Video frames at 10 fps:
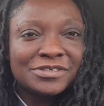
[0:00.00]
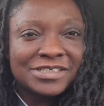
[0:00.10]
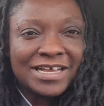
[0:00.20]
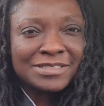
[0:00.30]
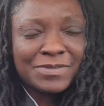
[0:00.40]

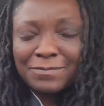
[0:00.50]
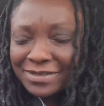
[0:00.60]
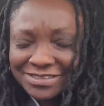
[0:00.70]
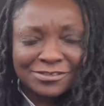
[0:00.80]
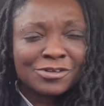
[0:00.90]
dance,
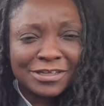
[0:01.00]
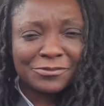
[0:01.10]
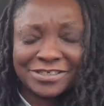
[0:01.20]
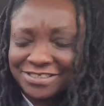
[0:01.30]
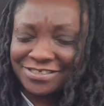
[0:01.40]
but just look at the
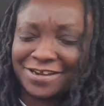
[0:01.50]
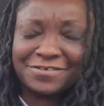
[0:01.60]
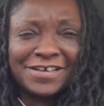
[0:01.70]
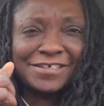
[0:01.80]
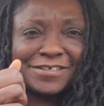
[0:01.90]
way she's
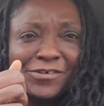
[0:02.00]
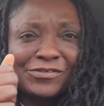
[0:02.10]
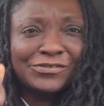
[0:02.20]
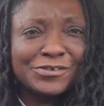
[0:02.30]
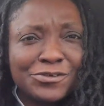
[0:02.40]
carrying herself.
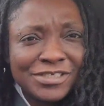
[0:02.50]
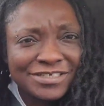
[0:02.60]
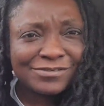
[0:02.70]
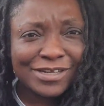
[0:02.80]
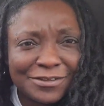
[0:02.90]
You know,
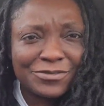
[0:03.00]
just look at the